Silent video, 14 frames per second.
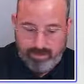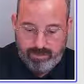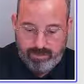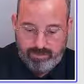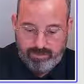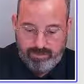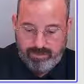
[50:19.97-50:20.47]

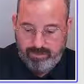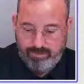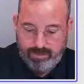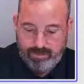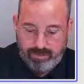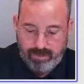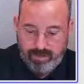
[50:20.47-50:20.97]
Stuff
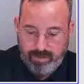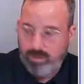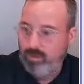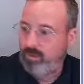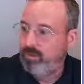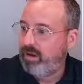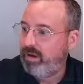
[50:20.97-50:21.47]
to know.
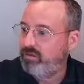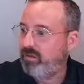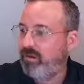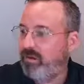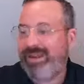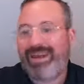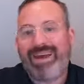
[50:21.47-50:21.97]
All right,
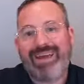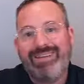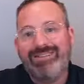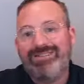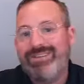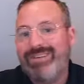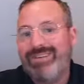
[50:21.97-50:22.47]
so I can
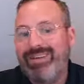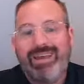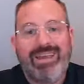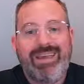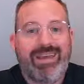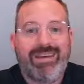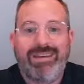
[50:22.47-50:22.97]
just,
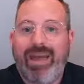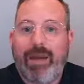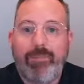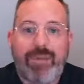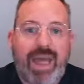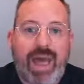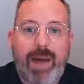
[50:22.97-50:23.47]
again,
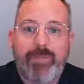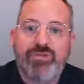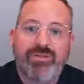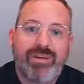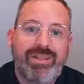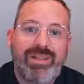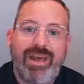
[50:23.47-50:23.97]
I'm
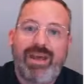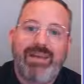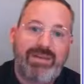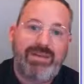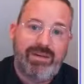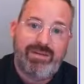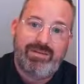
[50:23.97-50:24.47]
capturing the
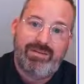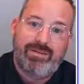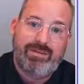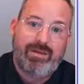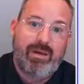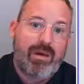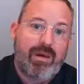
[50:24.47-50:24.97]

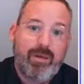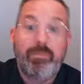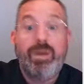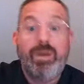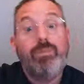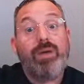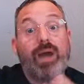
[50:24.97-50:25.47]
ideas.
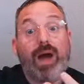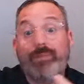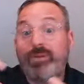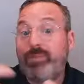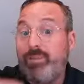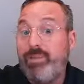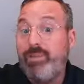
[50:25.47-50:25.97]
Maybe I'm
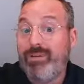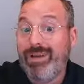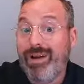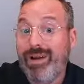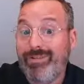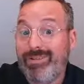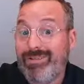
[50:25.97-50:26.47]
going to be building
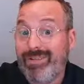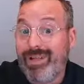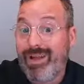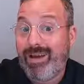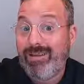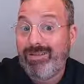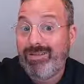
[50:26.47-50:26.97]
out the
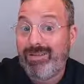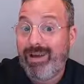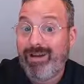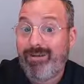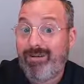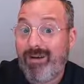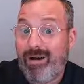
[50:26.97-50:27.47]
slides
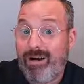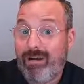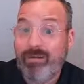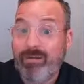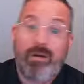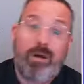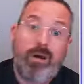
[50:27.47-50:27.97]
later
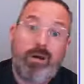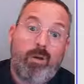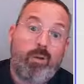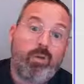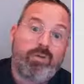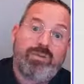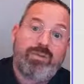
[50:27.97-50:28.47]
on,
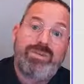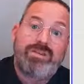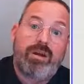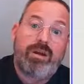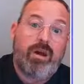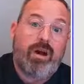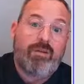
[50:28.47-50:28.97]
or it's going to be
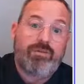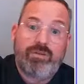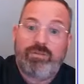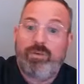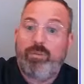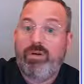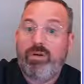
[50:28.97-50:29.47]
sent off to
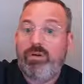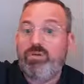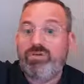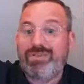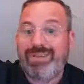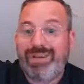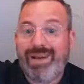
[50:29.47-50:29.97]
somebody
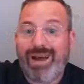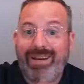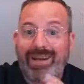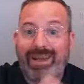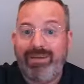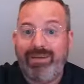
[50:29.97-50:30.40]
who's kind of,